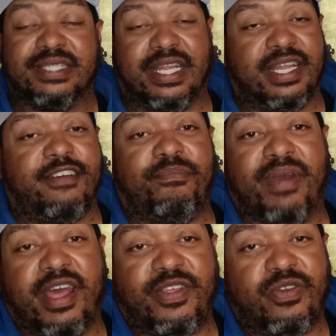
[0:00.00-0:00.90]
live
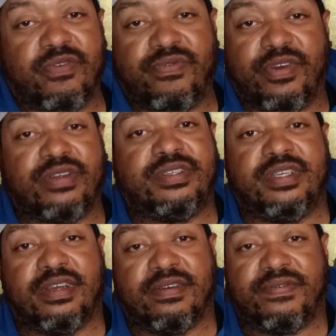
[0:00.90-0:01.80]
by
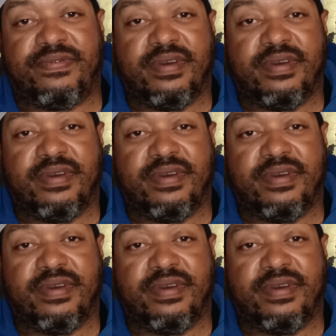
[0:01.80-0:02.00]
University of